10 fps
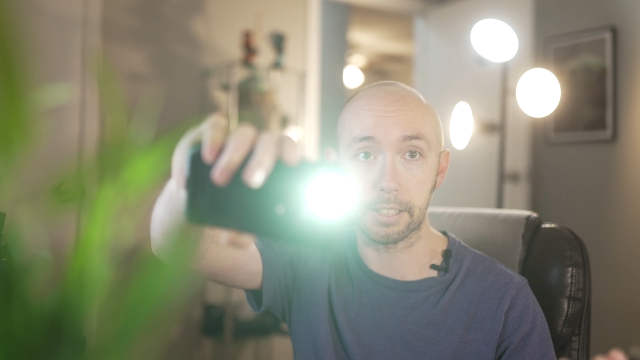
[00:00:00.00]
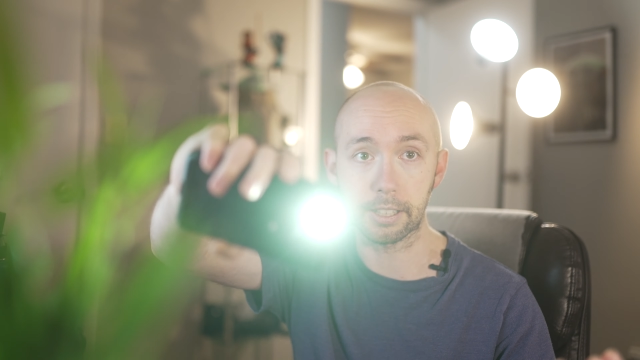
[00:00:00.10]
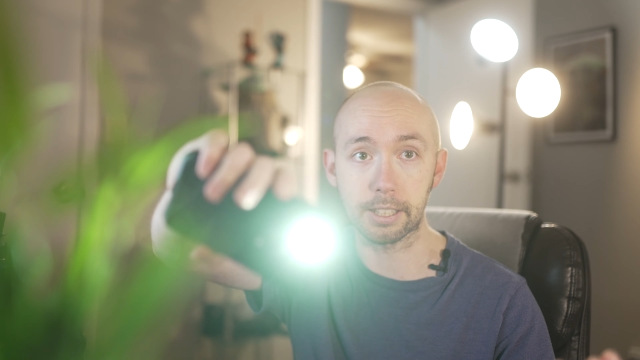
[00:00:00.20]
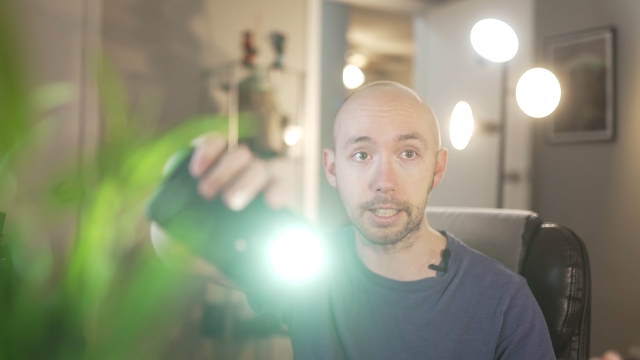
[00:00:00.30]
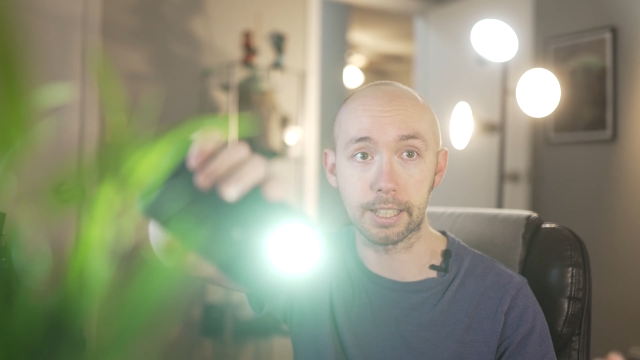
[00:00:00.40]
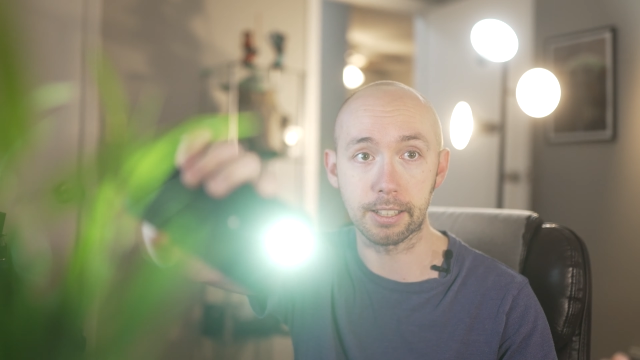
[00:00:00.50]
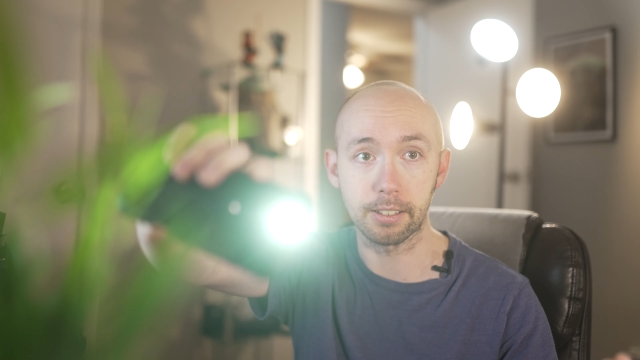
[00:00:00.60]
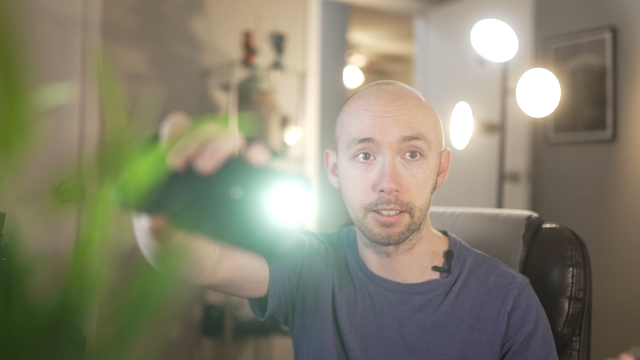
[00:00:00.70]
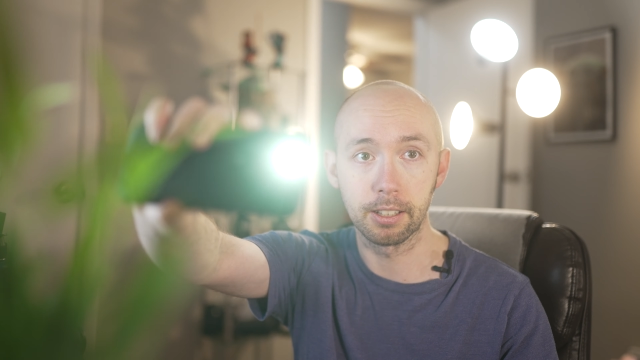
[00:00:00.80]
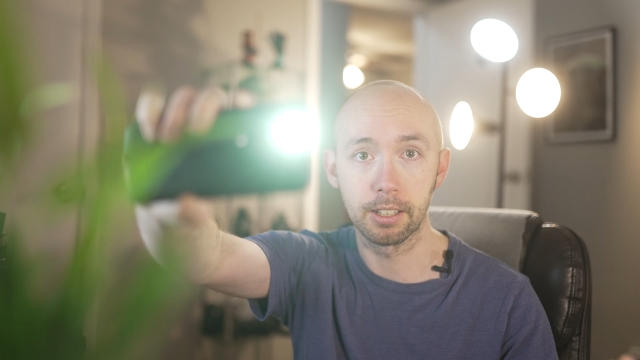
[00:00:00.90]
to get,
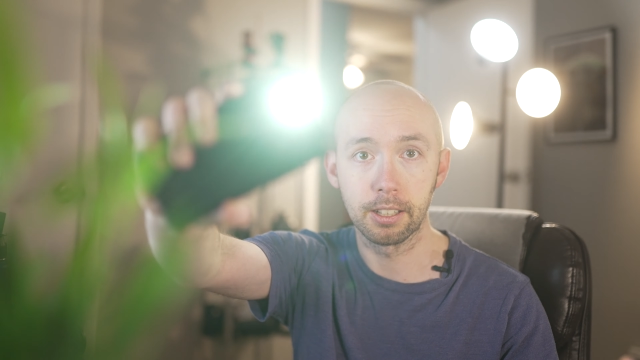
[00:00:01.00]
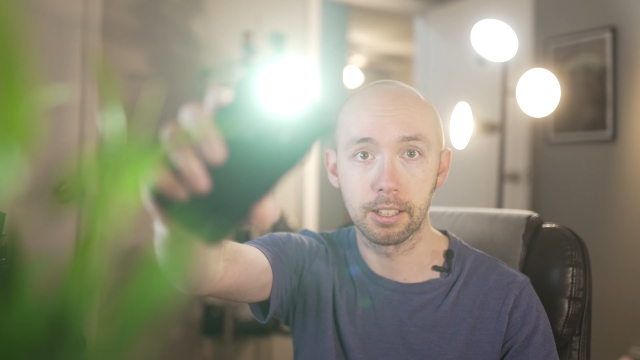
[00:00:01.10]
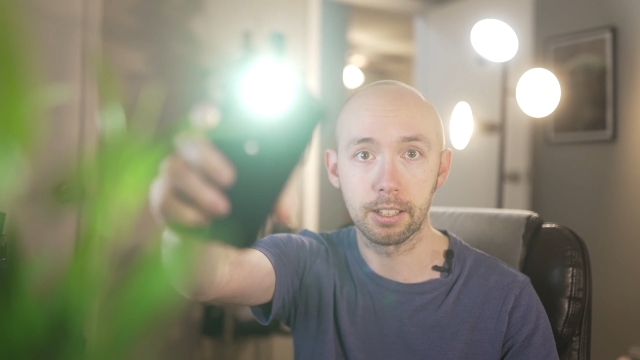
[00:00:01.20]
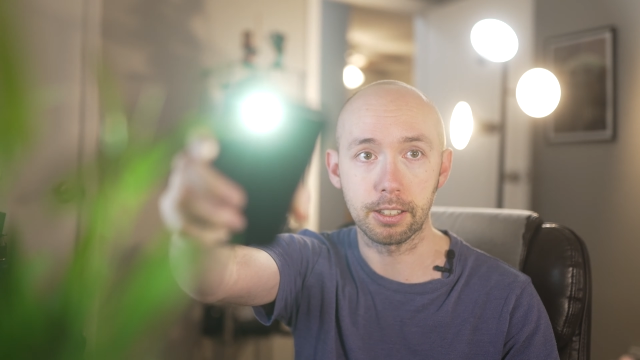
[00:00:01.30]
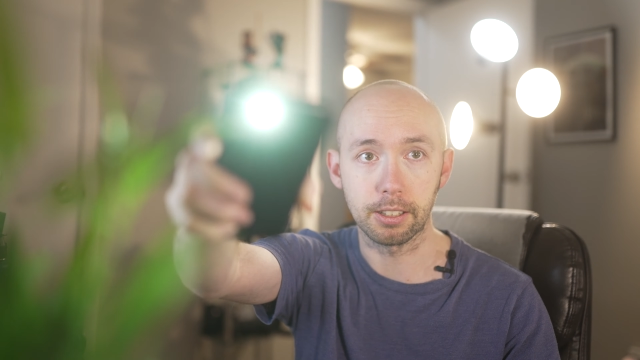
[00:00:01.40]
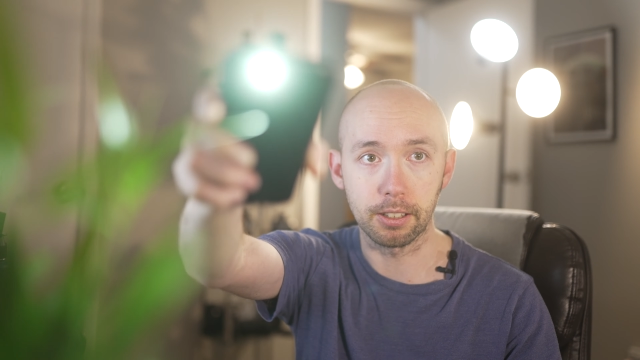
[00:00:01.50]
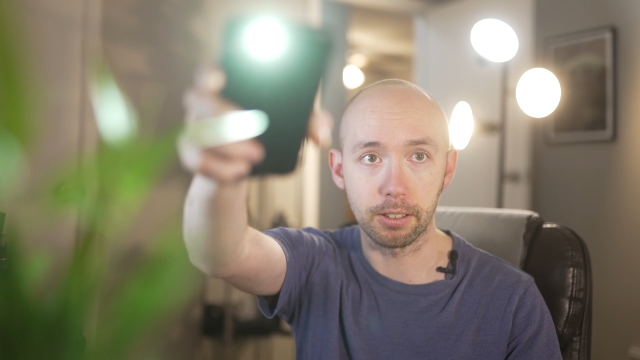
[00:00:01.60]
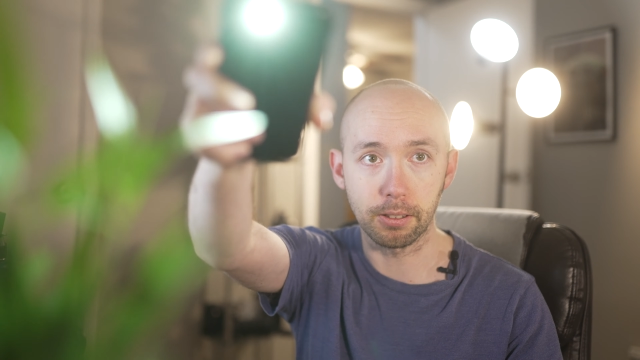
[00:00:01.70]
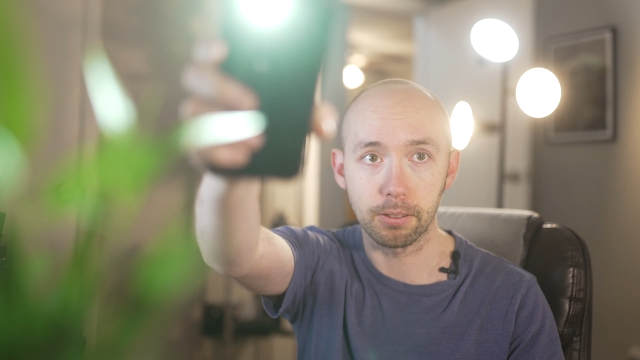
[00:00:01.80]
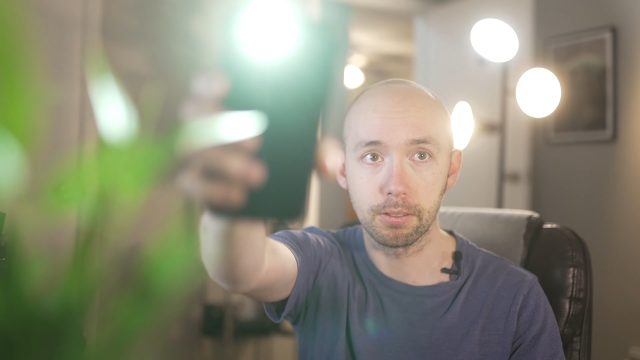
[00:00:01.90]
you
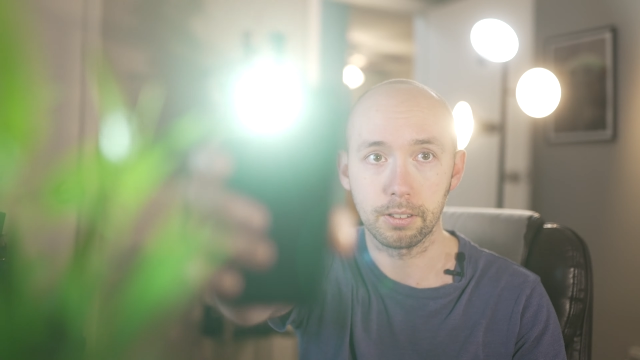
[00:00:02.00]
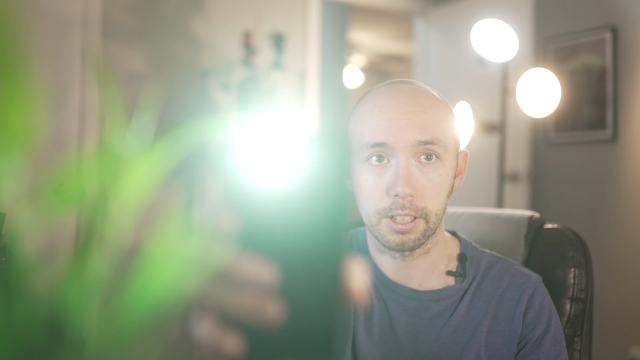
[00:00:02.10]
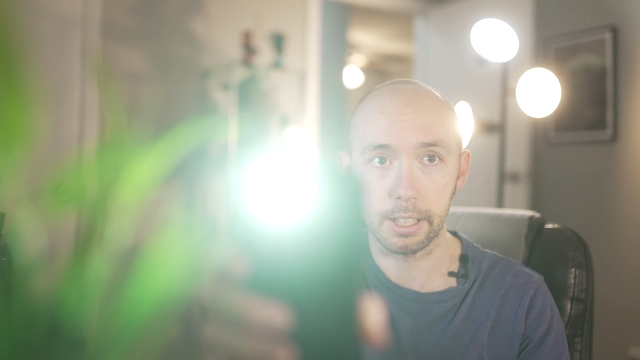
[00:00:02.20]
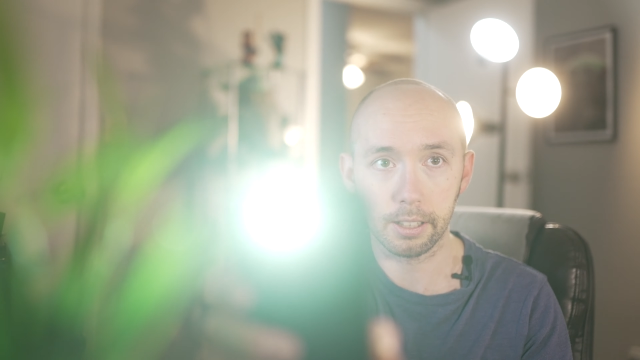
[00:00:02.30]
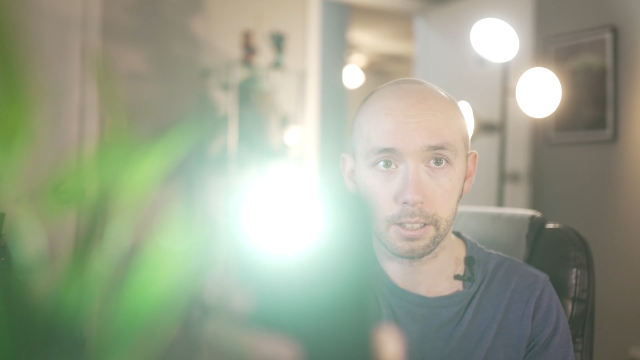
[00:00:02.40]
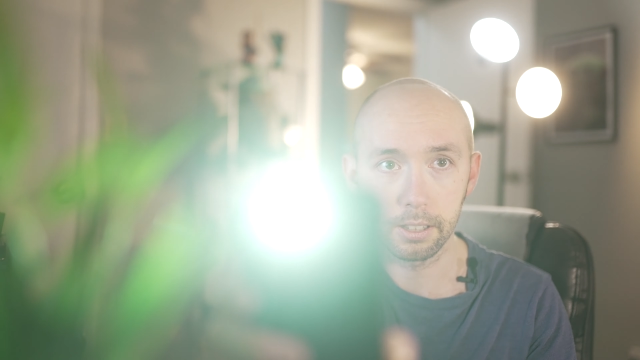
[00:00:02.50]
know, like